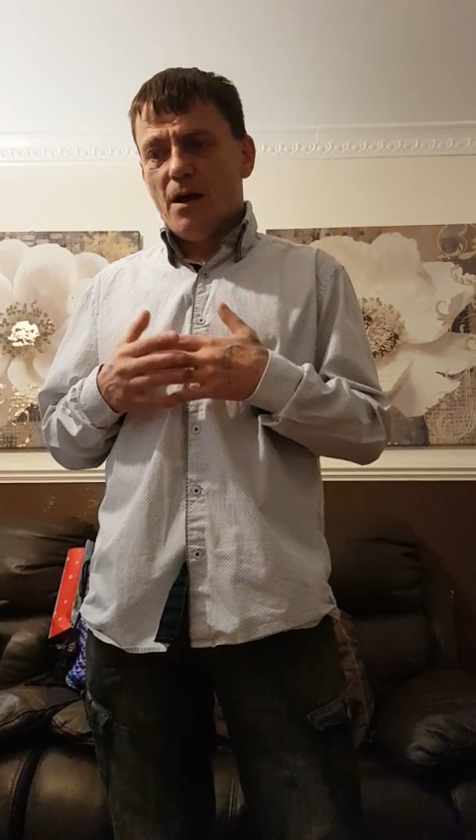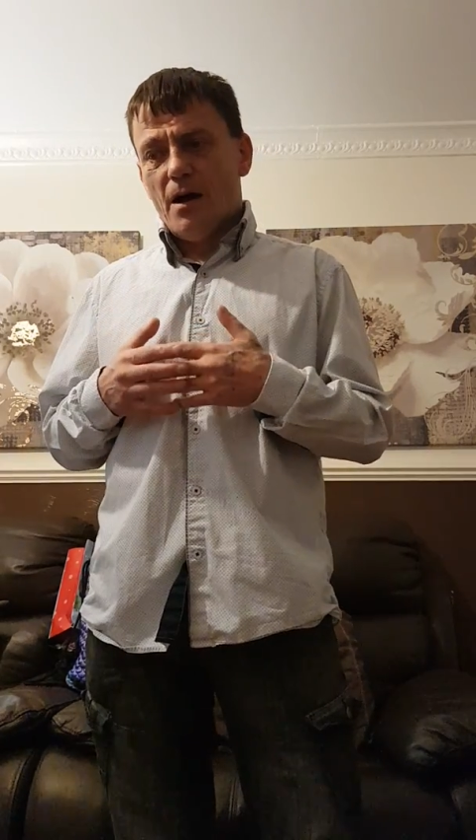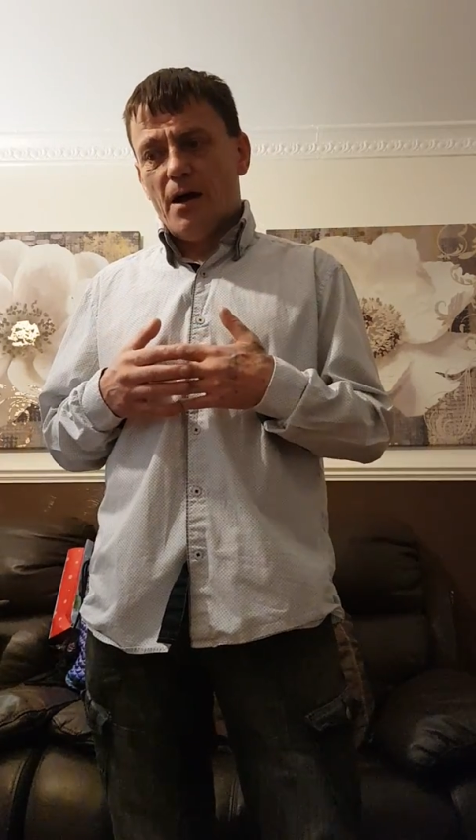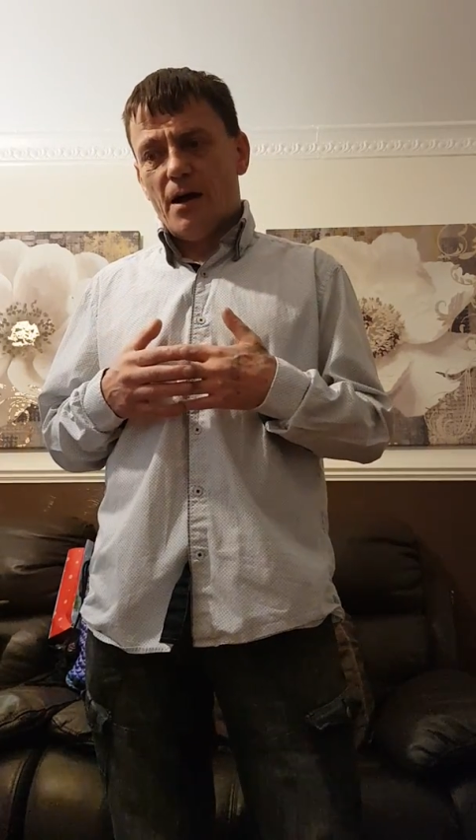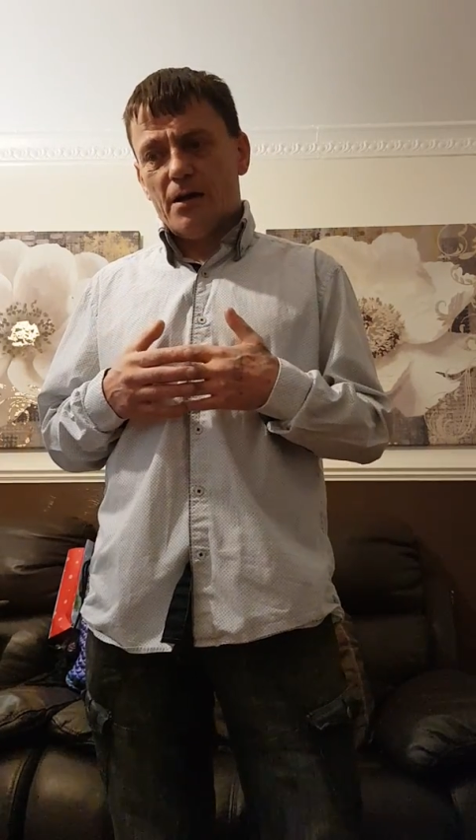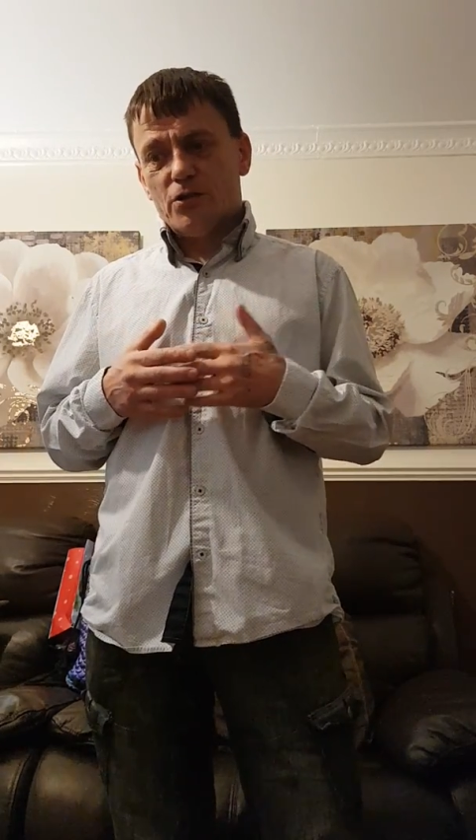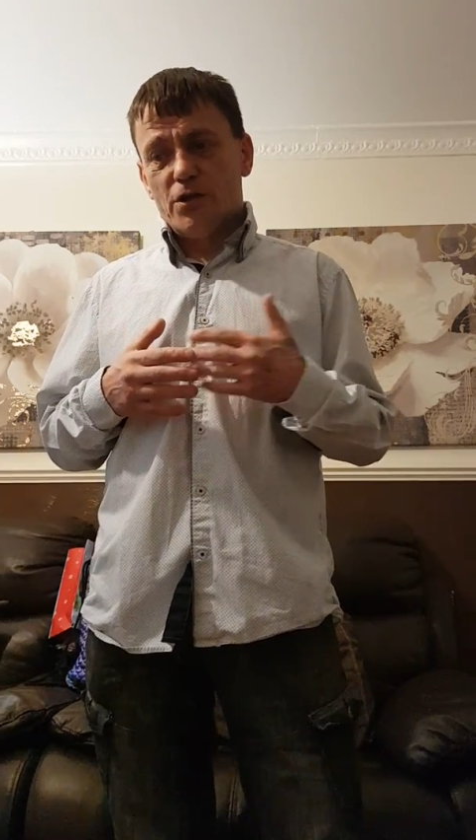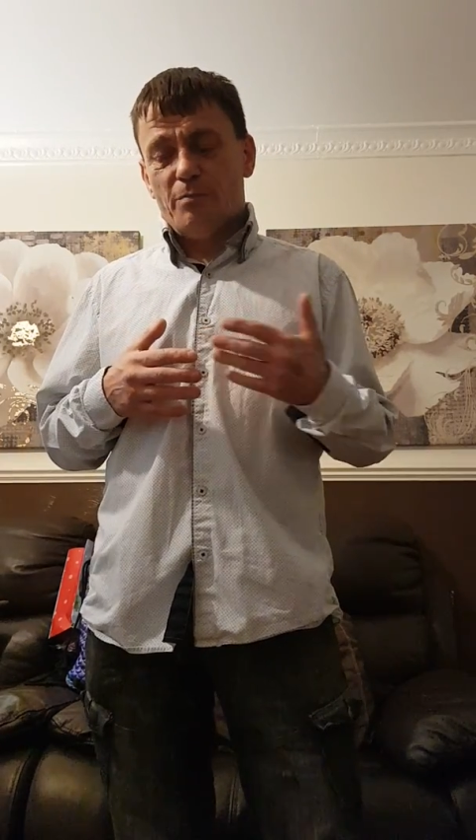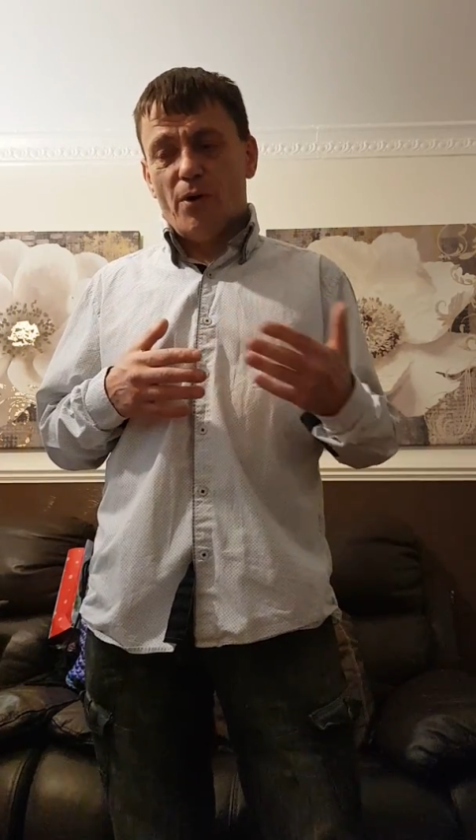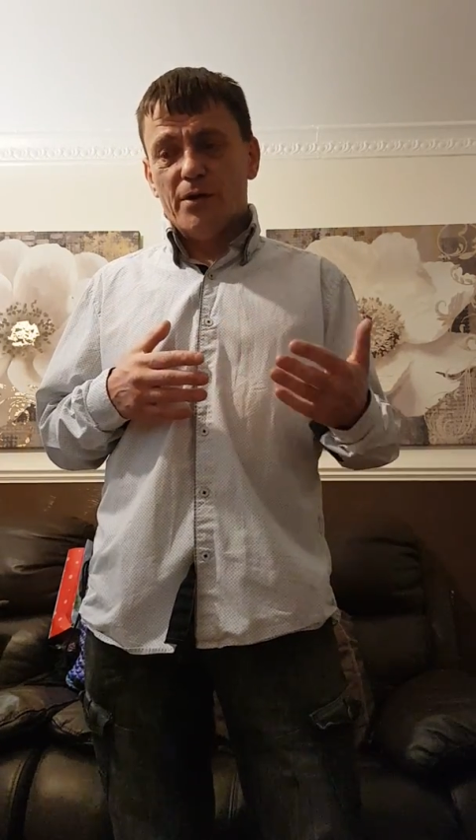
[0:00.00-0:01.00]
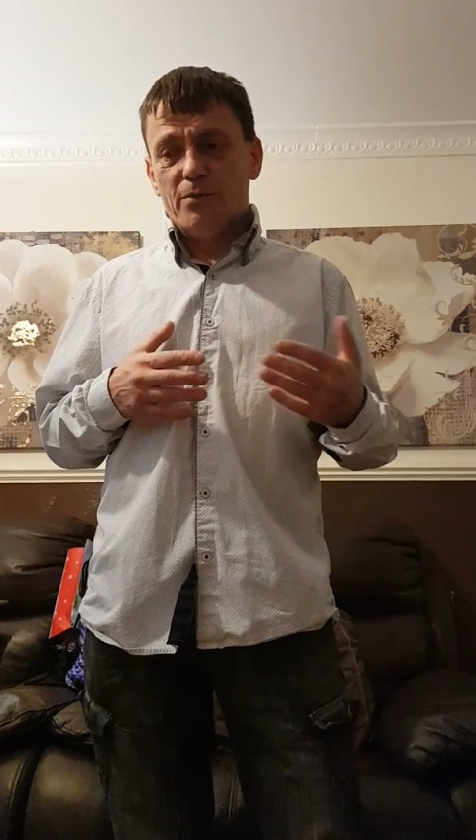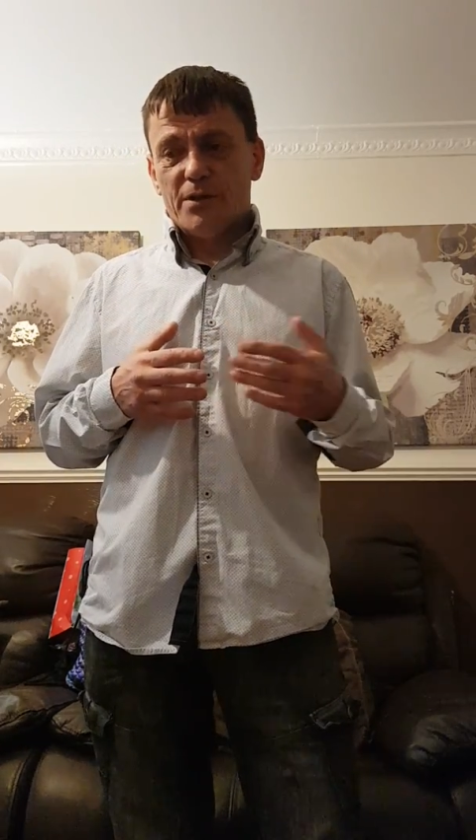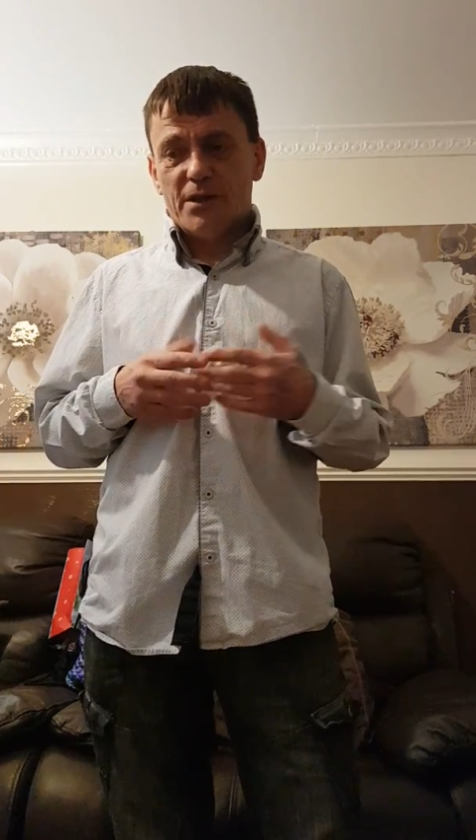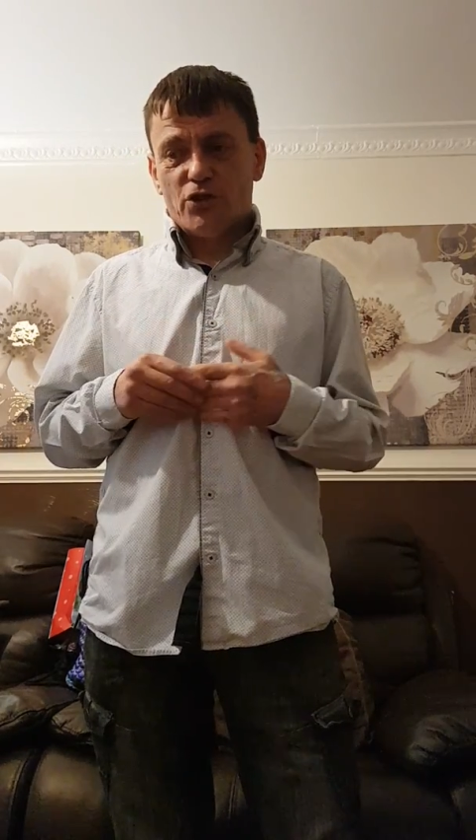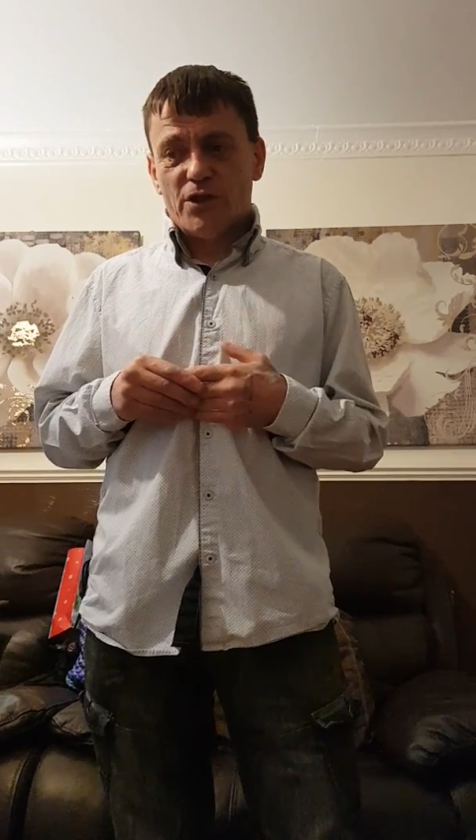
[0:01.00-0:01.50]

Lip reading: to the point where that